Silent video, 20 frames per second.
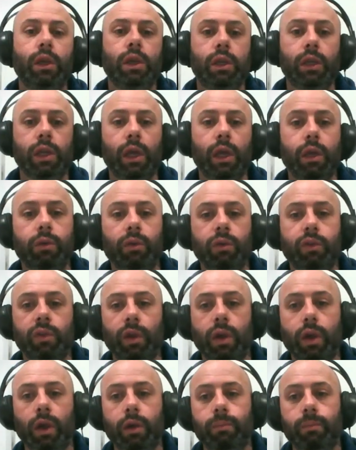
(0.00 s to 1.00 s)
it was
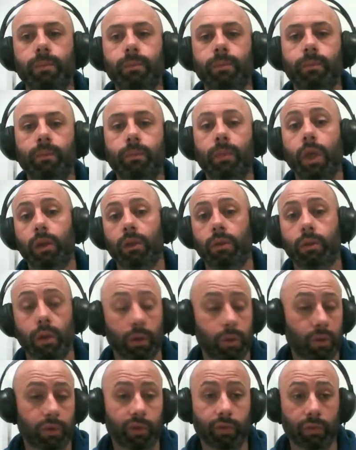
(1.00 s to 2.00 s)
it
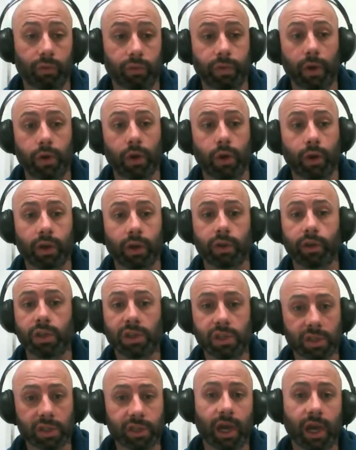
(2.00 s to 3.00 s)
was very hot
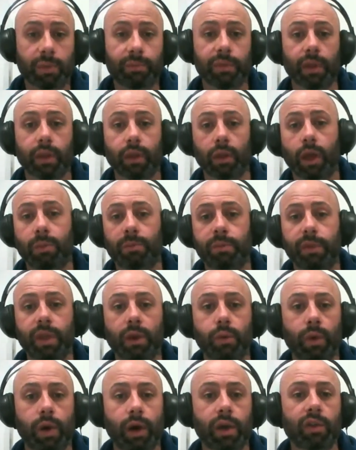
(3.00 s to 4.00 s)
conditions up
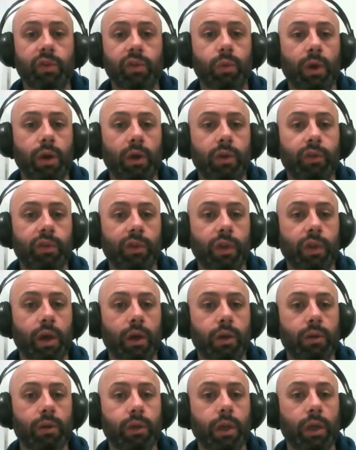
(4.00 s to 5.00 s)
their way as well.
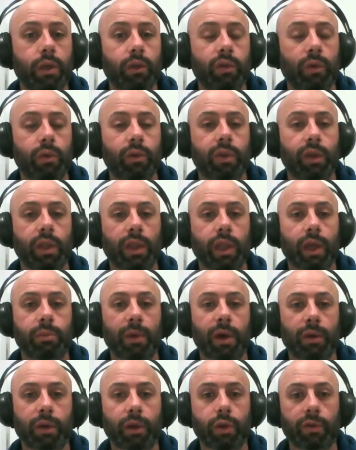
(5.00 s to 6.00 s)
So yeah, it's good to get that
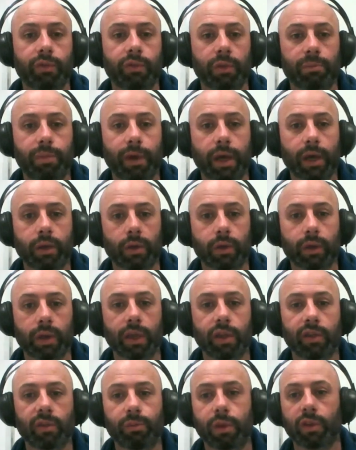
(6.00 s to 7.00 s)
monkey off the back, I
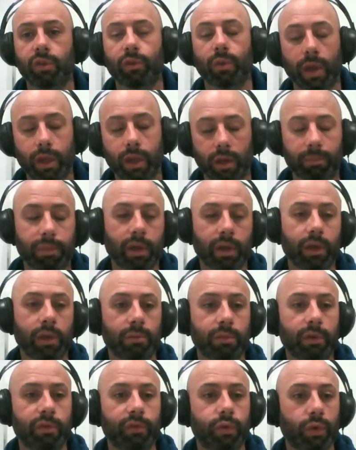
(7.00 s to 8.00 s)
guess, because we hadn't beaten them
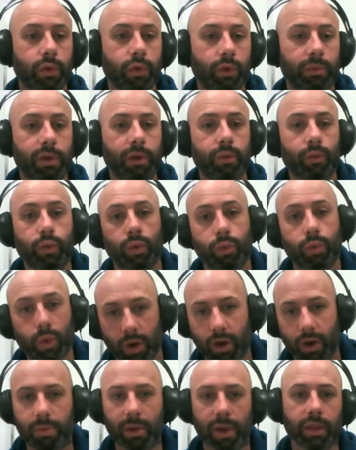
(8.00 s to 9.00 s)
before. But we'll
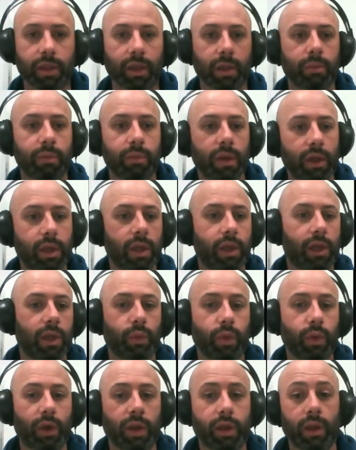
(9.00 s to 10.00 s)
worry about them
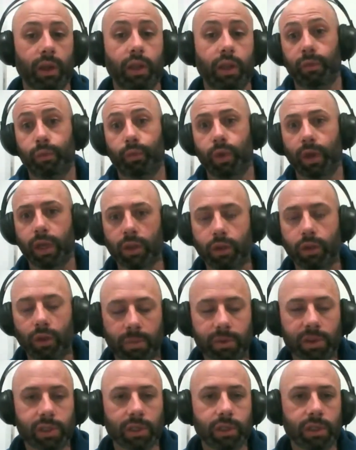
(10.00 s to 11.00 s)
if we get the
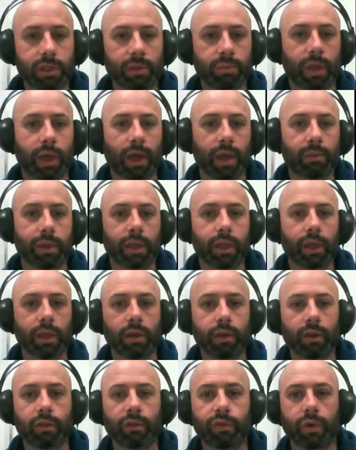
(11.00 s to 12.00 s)
opportunity to play them
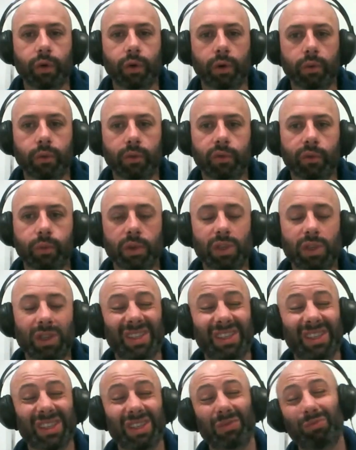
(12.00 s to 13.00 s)
again in the finals,
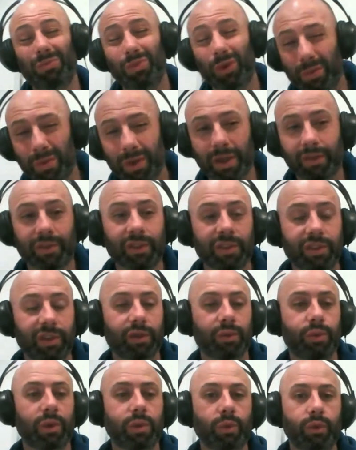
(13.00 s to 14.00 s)
which you'd probably have to
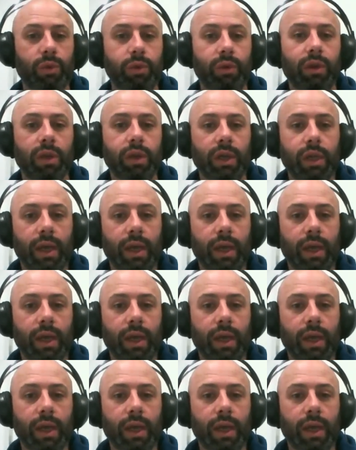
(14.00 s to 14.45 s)
think we would.